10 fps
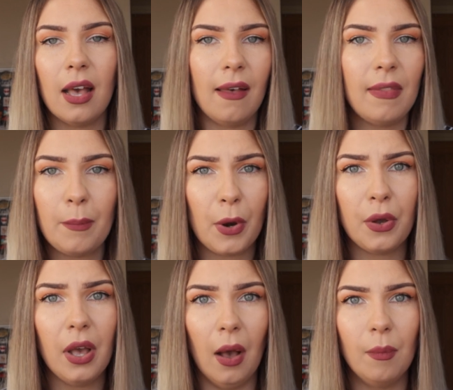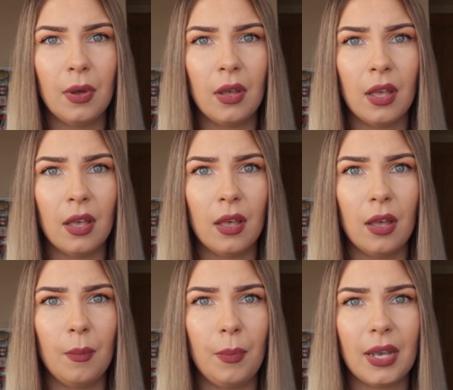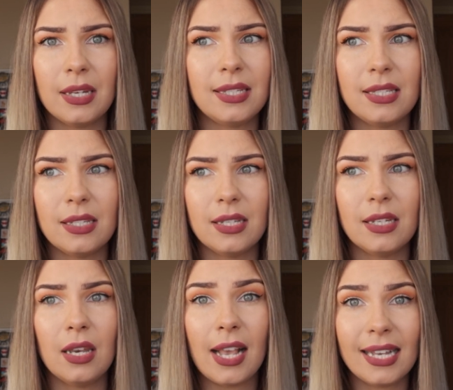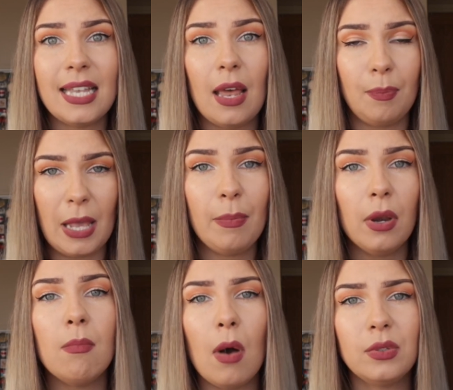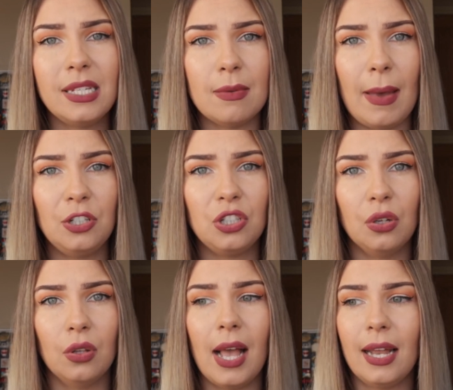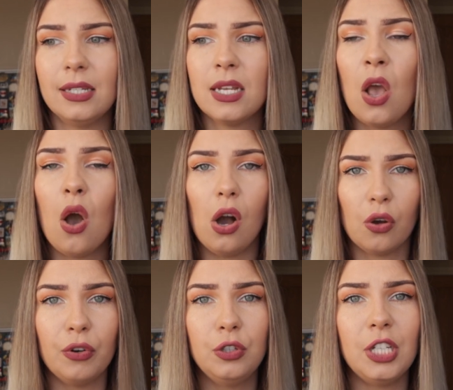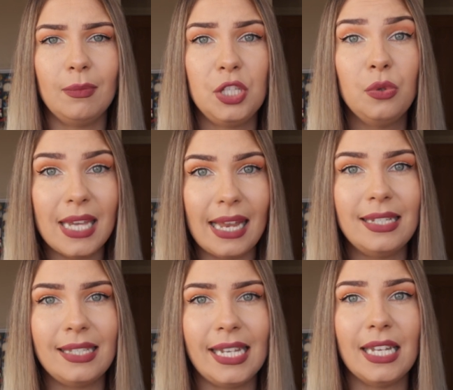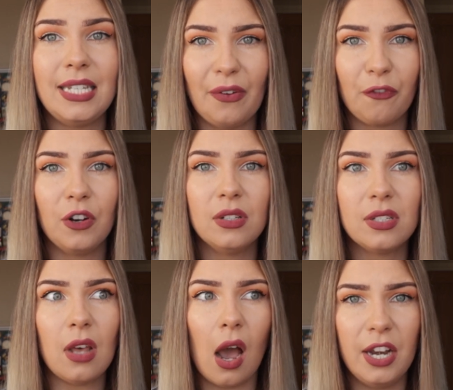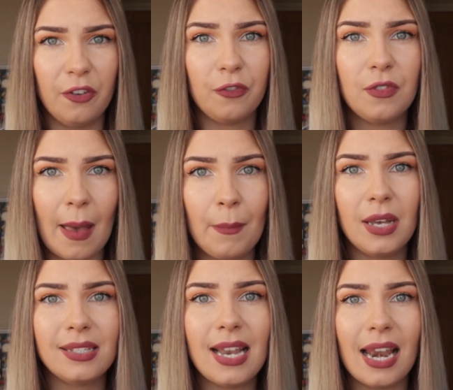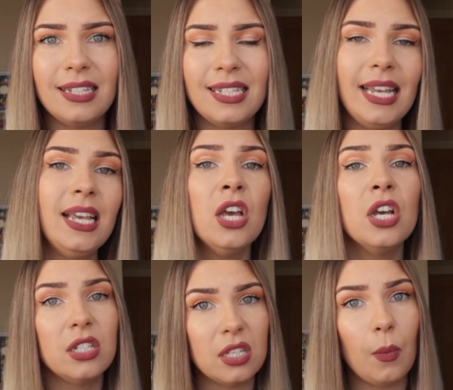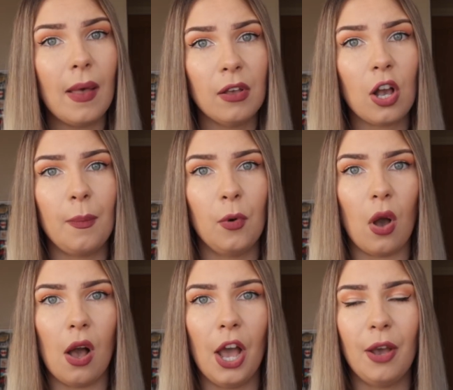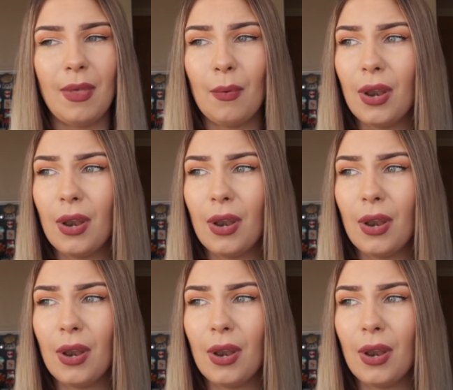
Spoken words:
and they broke up because, like I said, people are multidimensional, and on cruise ships you tend to see a different side of their personality. So when the couple got home, they